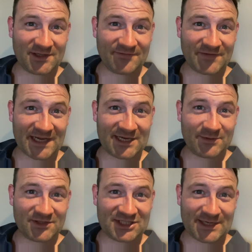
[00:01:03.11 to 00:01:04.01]
and
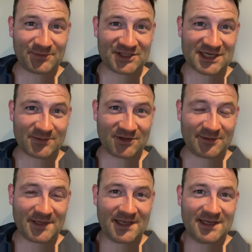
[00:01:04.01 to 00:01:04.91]
viable championship club.